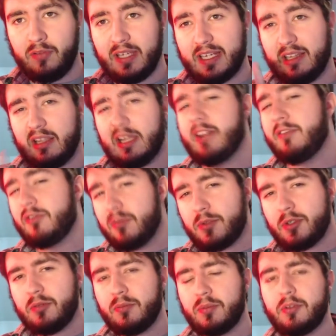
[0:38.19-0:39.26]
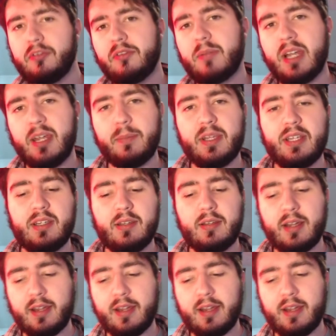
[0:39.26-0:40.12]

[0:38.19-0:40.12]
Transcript: a lot of room to improve in my opinion.